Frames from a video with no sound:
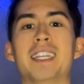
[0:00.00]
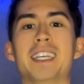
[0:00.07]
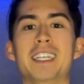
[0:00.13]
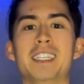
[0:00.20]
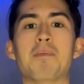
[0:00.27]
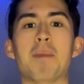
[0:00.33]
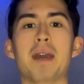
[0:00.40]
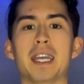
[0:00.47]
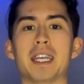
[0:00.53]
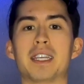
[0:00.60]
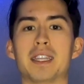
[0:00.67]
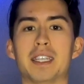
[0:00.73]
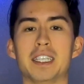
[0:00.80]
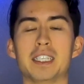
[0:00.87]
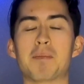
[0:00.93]
these
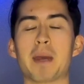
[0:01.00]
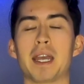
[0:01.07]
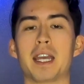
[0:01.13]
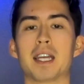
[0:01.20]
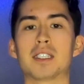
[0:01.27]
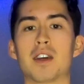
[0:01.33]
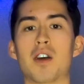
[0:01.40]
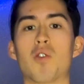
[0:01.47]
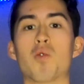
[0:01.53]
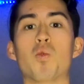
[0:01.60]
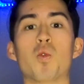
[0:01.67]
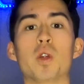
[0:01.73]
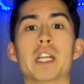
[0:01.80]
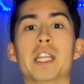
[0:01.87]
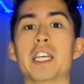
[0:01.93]
make these pants a
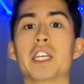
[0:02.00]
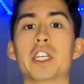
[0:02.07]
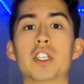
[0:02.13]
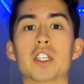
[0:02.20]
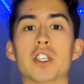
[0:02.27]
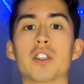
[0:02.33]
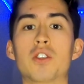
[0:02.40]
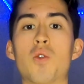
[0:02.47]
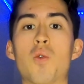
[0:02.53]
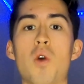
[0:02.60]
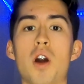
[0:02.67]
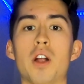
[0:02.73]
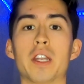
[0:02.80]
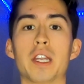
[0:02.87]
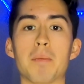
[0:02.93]
really good
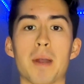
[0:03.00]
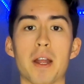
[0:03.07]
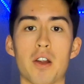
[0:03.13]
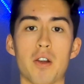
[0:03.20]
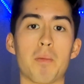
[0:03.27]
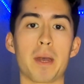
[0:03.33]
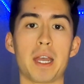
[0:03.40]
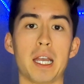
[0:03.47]
quality pair of